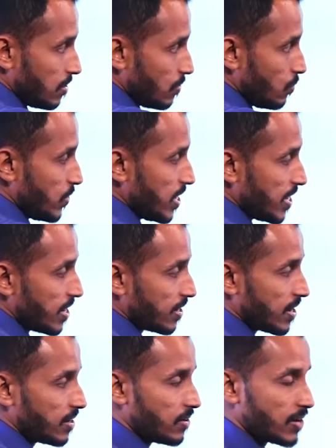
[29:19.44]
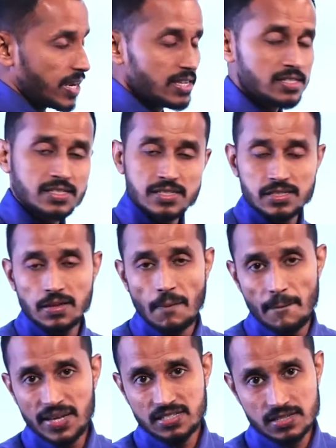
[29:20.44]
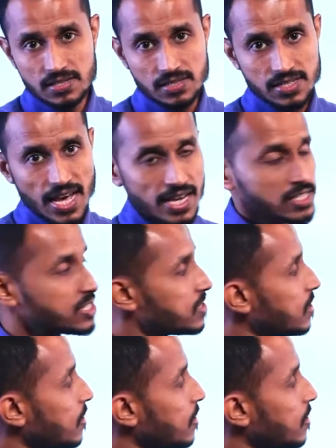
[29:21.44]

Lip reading: we can categorize businesses as